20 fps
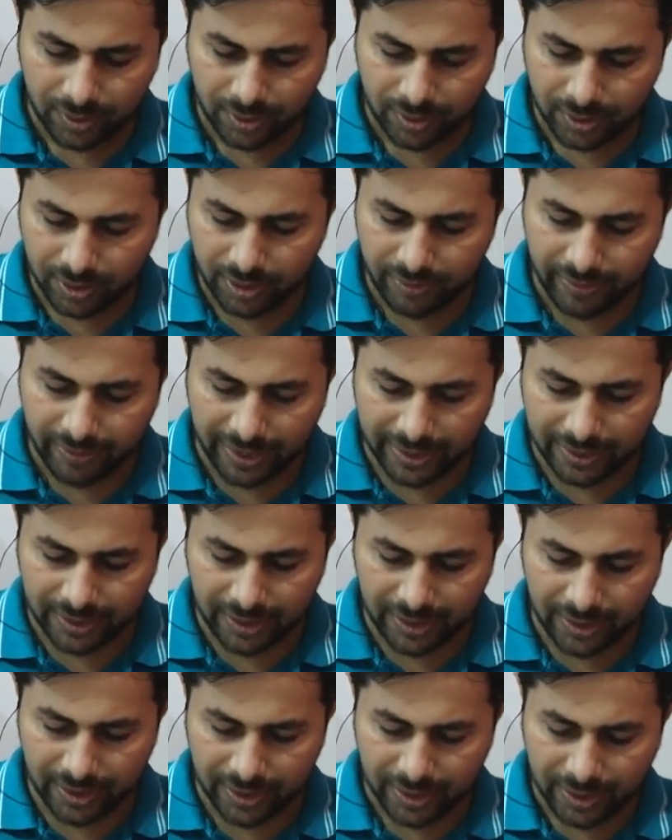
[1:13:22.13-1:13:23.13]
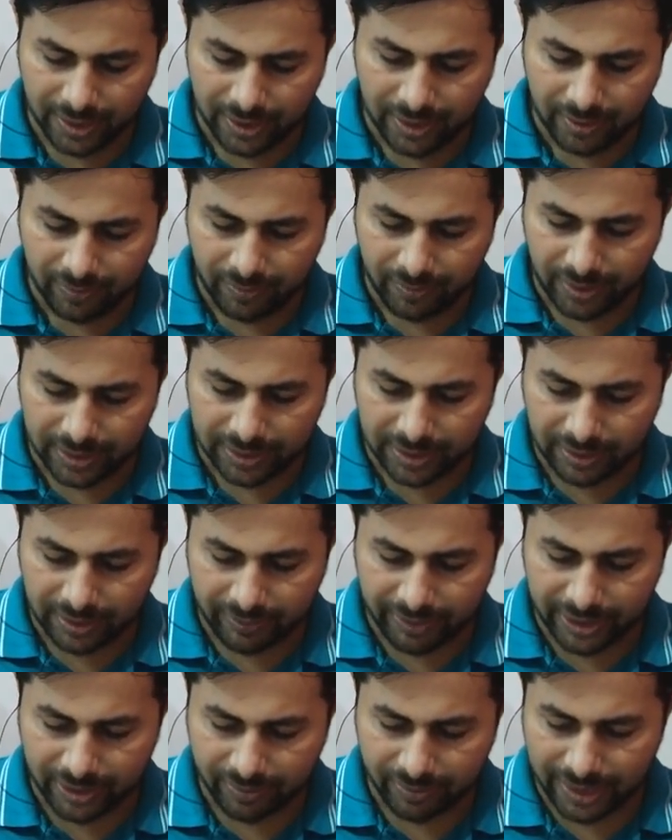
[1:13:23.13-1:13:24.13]
Divide the first
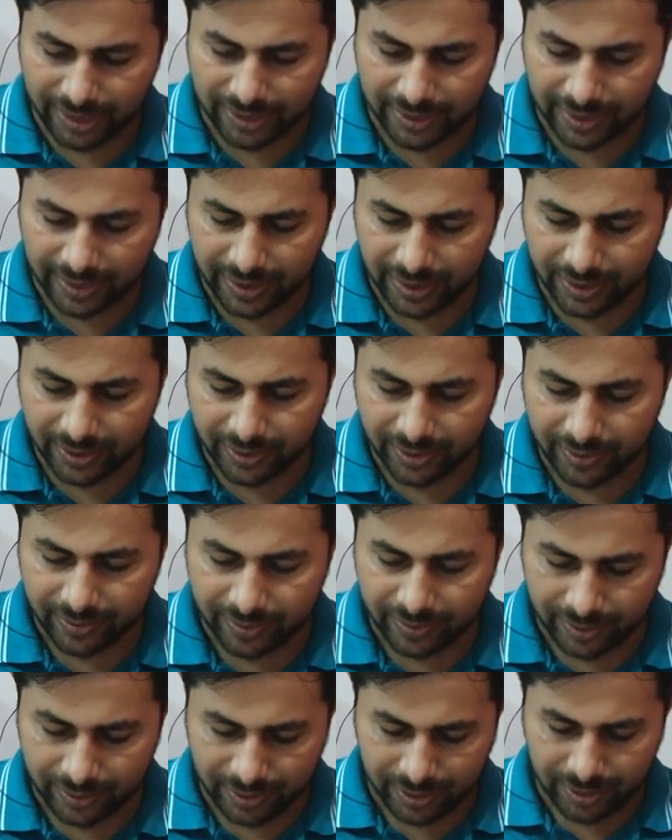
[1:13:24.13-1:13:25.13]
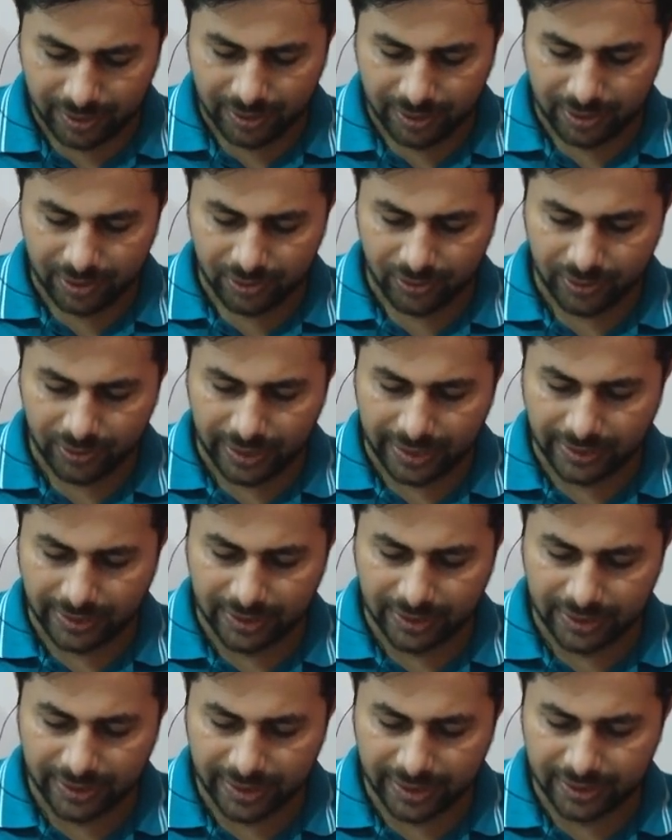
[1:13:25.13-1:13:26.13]
equation by second. So
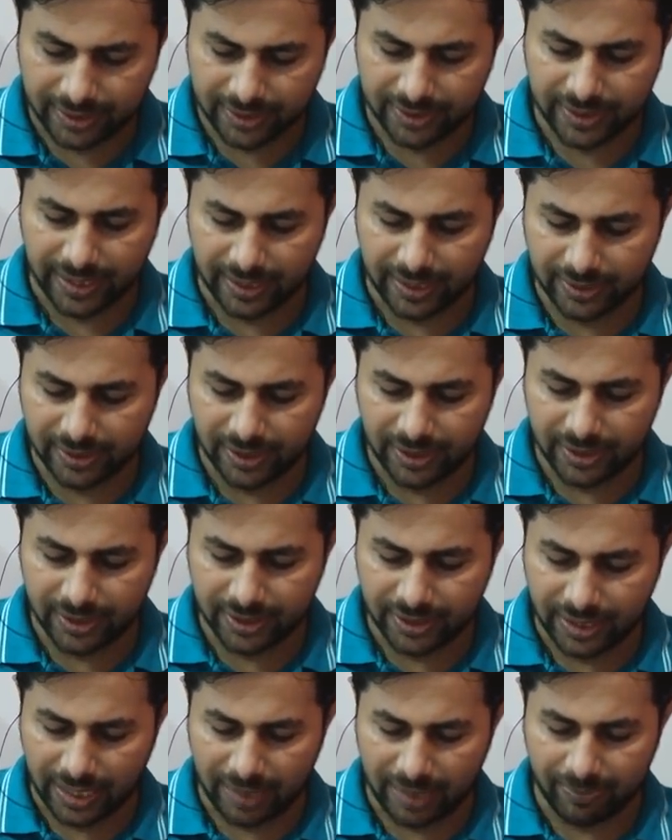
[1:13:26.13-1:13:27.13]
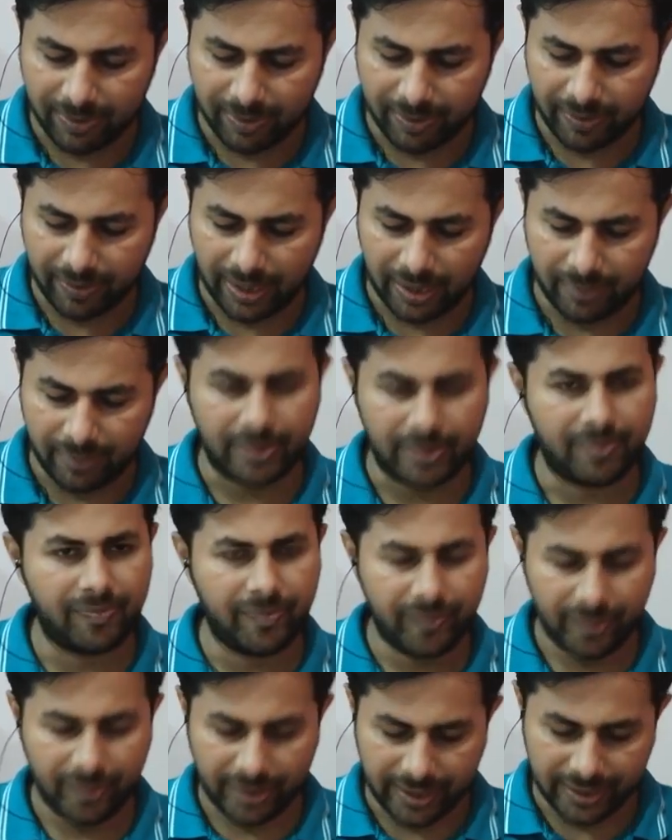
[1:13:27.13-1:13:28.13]
h gets cancelled, half m
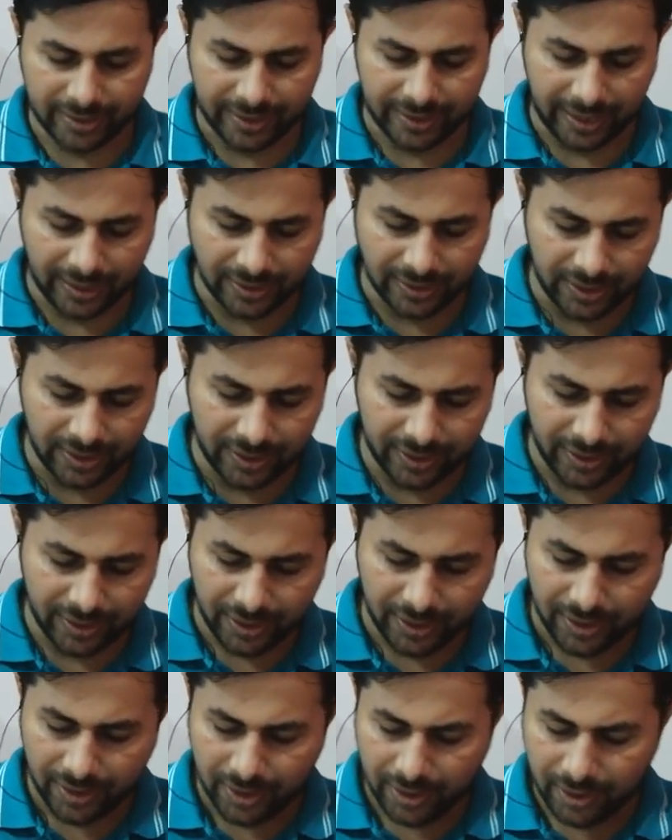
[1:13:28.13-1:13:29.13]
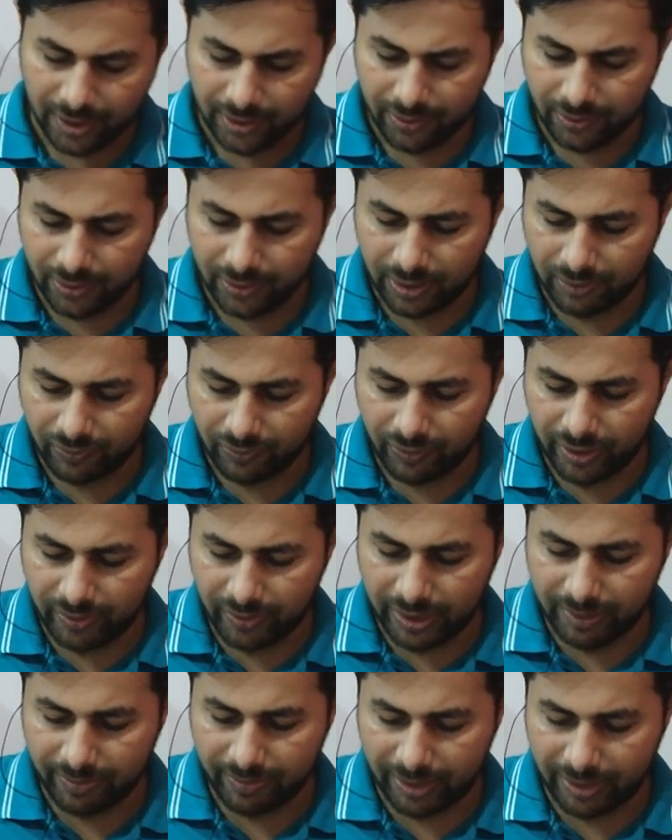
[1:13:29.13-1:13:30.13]
gets cancelled. You have
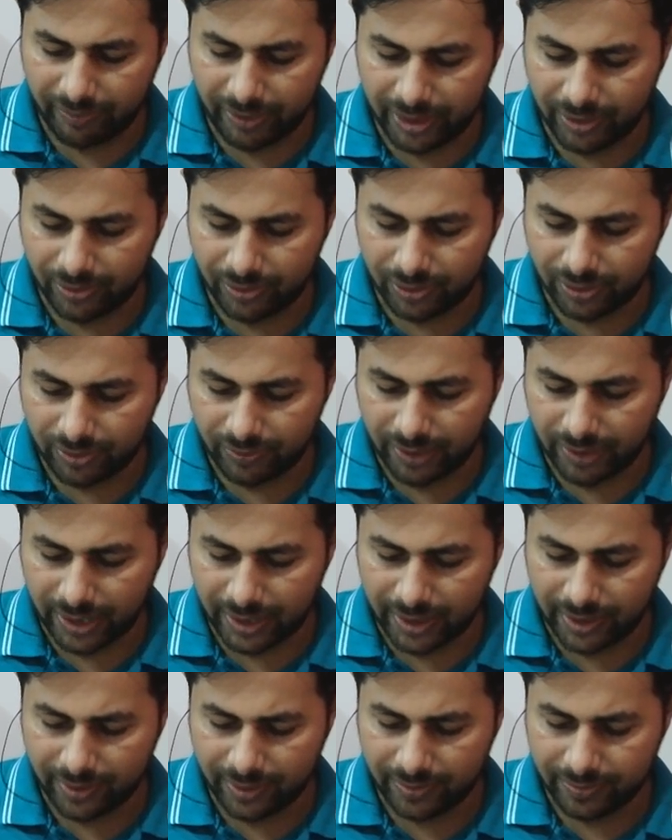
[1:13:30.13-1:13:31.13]
V1 by V2 square